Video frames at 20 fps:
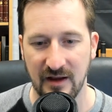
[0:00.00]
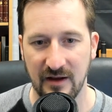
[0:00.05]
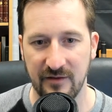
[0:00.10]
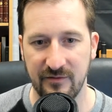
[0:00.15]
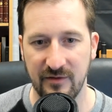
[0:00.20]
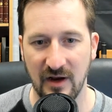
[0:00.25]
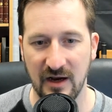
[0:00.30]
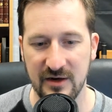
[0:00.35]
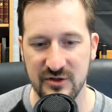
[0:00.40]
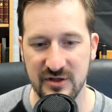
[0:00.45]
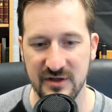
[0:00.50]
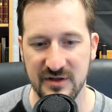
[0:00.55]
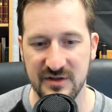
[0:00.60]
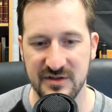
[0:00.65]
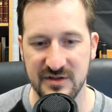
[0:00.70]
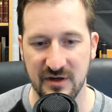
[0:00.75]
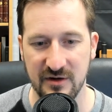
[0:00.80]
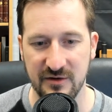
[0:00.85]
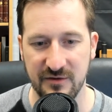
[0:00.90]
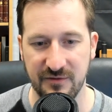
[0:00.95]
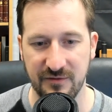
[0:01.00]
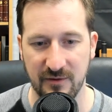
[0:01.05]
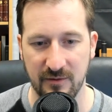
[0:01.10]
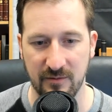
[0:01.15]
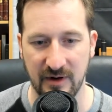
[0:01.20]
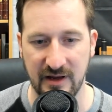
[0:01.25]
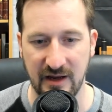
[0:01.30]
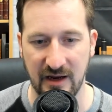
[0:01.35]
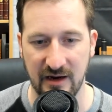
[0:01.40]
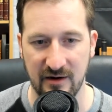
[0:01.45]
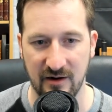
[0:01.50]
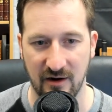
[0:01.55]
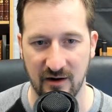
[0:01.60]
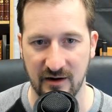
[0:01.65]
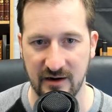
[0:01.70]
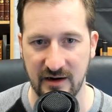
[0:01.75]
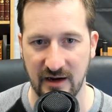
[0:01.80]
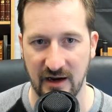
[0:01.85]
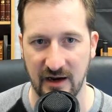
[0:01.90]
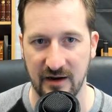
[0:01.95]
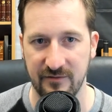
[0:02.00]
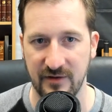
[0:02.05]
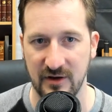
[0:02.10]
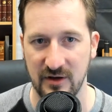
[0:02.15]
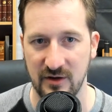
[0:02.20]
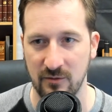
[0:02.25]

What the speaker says: if you actually search for Ricada Archive,